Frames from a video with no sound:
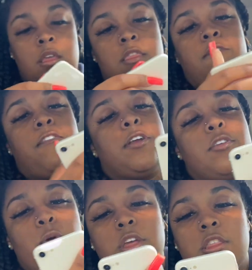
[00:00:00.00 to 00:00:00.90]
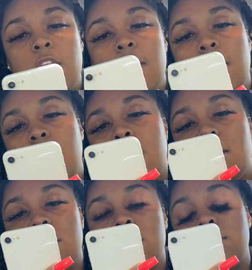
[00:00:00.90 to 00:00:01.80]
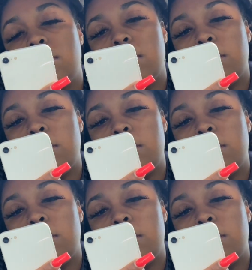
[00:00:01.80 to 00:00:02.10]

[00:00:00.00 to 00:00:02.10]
The first question is,